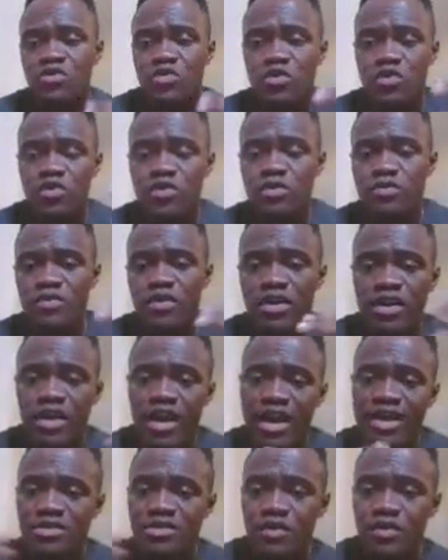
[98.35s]
or you're running
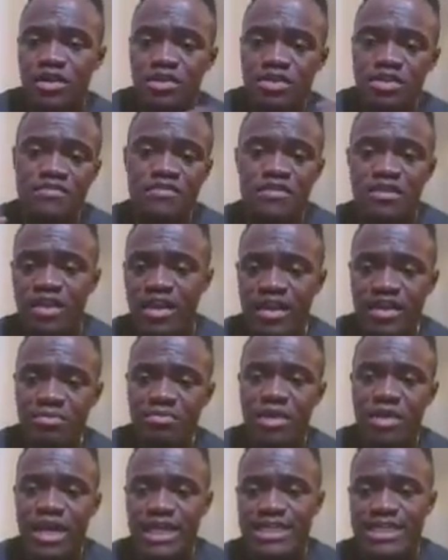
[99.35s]
ads across different landing
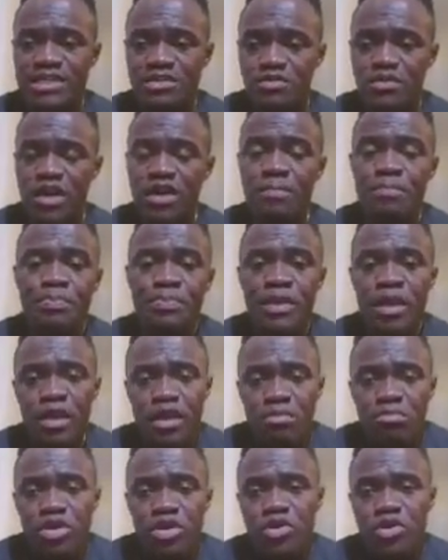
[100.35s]
pages, right? But